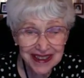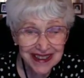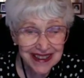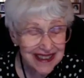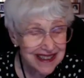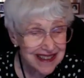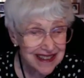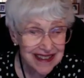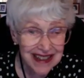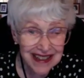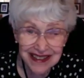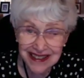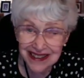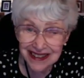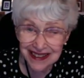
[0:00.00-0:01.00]
It's not
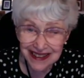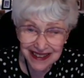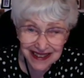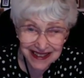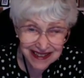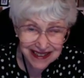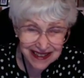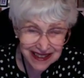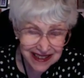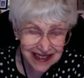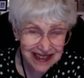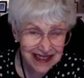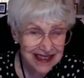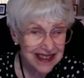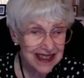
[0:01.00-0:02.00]
easy.
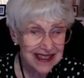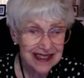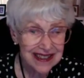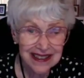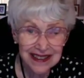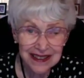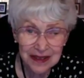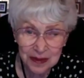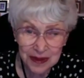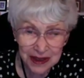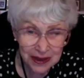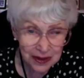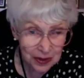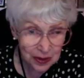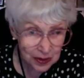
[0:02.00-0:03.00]
It isn't going to
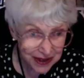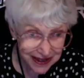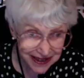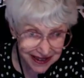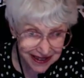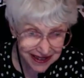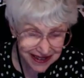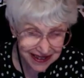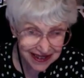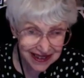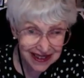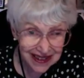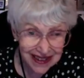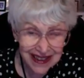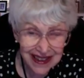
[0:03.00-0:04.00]
be quick,
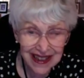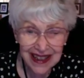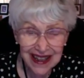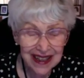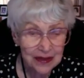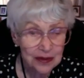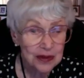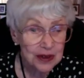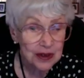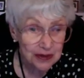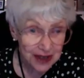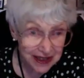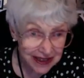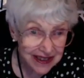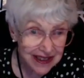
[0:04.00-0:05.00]
and we're
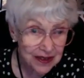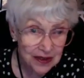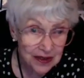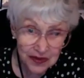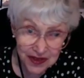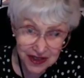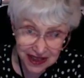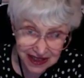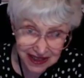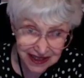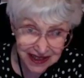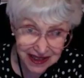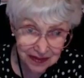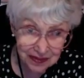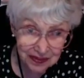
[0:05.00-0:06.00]
running out of
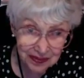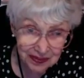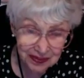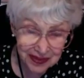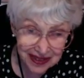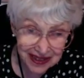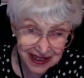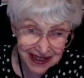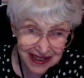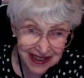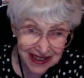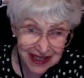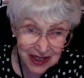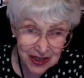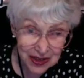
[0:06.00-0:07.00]
time.
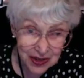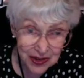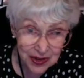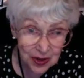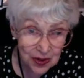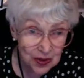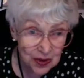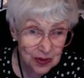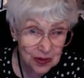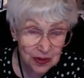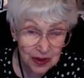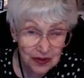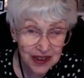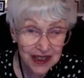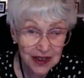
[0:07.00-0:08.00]
So
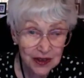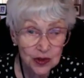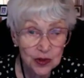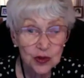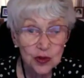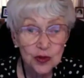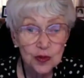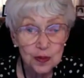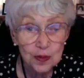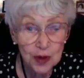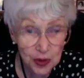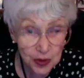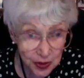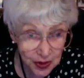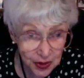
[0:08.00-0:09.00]
we've got to do
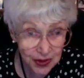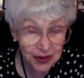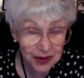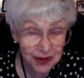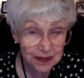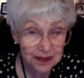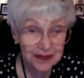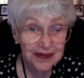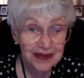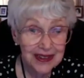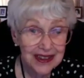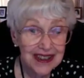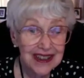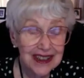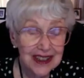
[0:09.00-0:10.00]
both.
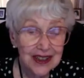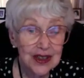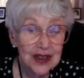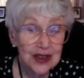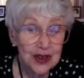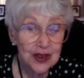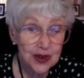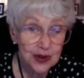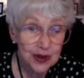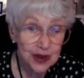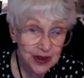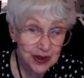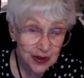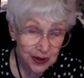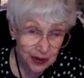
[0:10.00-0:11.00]

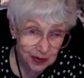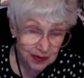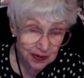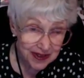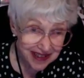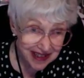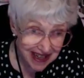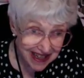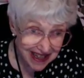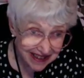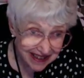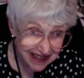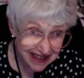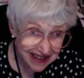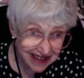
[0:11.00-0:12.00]
Short-term
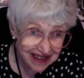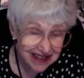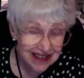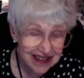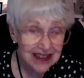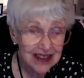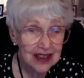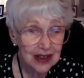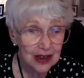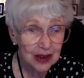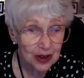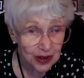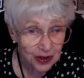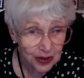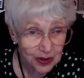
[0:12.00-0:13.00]
tactics,
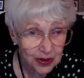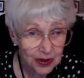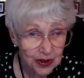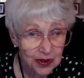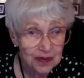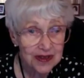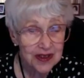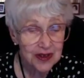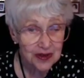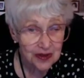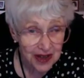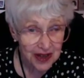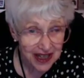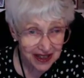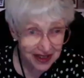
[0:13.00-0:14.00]
long-term
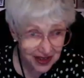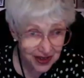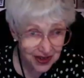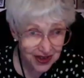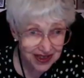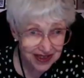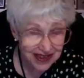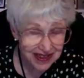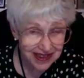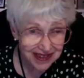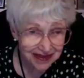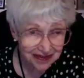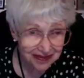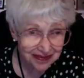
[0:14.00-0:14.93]
strategies.